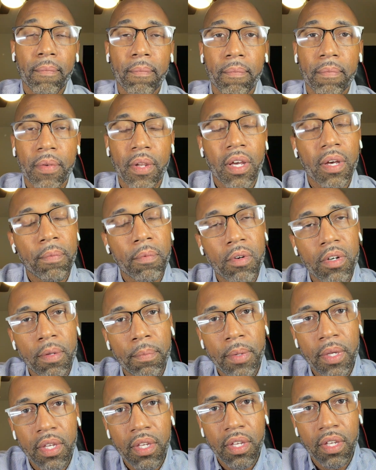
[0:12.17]
Now I'm going to
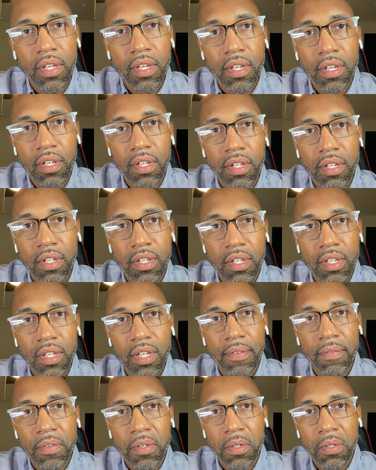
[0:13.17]
be
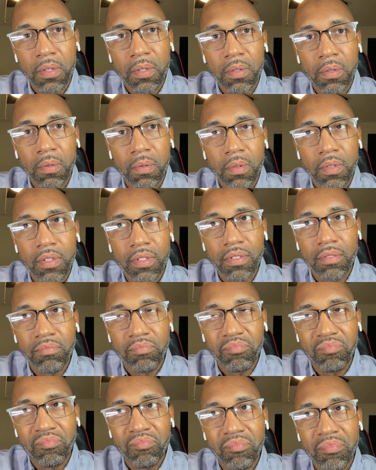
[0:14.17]
giving you
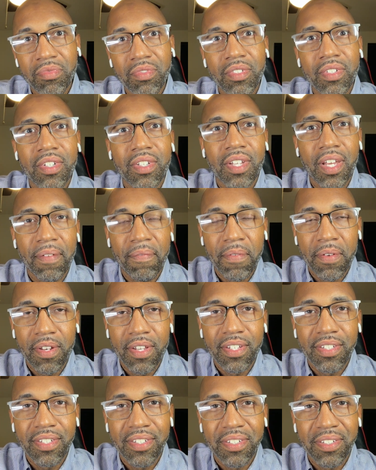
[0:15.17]

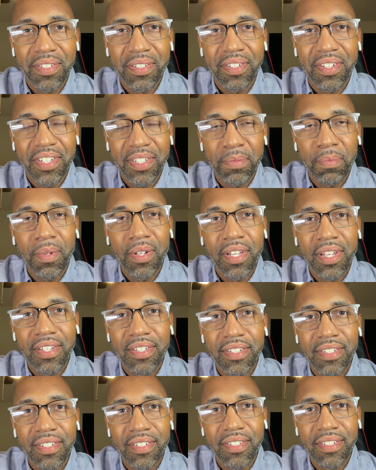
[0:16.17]
definitions or
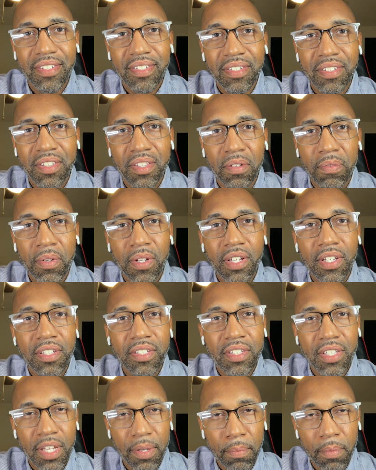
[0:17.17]
explanations to three
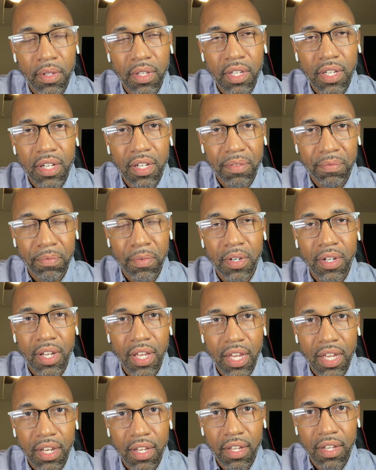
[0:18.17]
seemingly
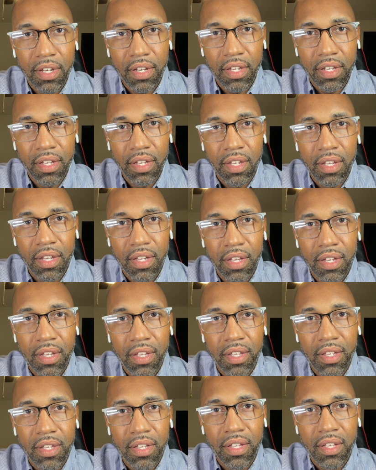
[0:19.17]
unrelated
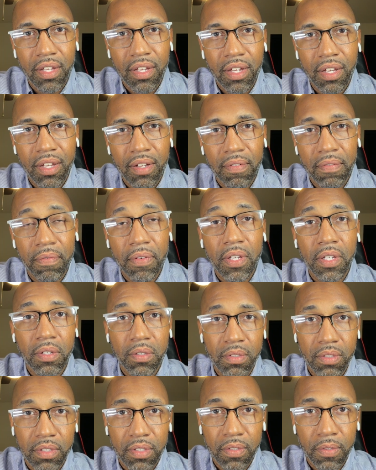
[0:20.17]

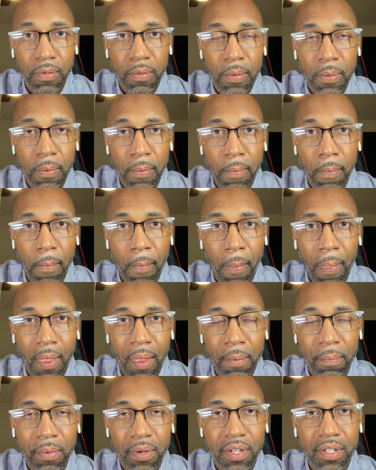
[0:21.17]
fields.
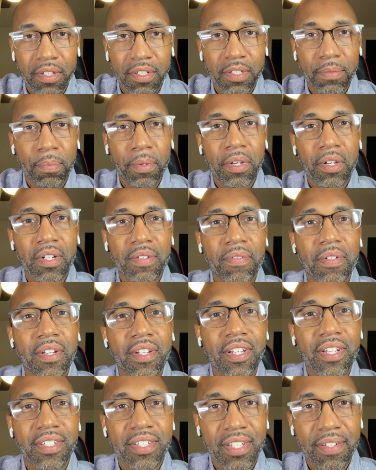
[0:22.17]
But in the spirit of
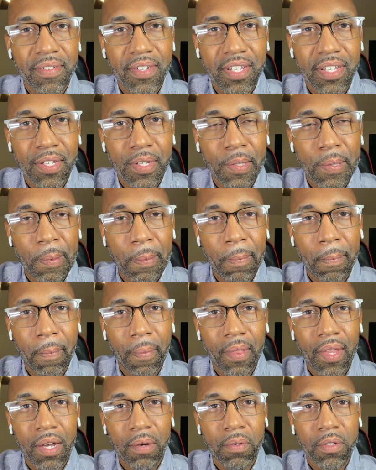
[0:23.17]
connectivity,
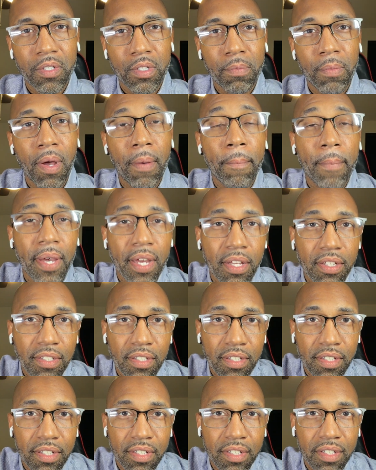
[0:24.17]
I will do my
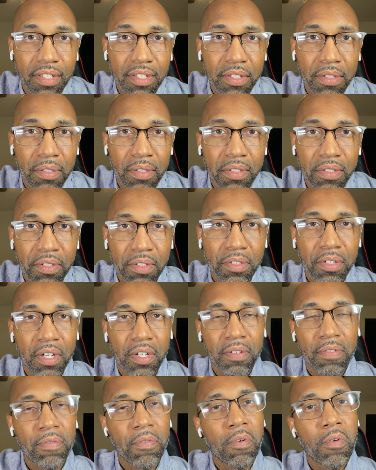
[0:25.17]
best to try
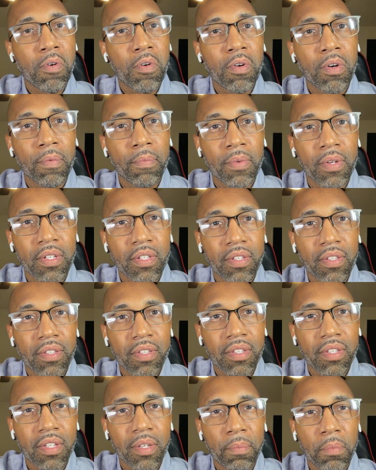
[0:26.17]
to form
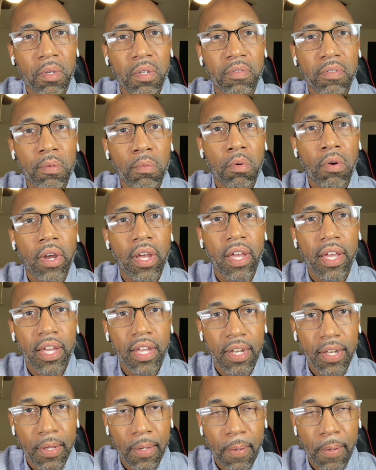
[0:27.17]
a beautiful braid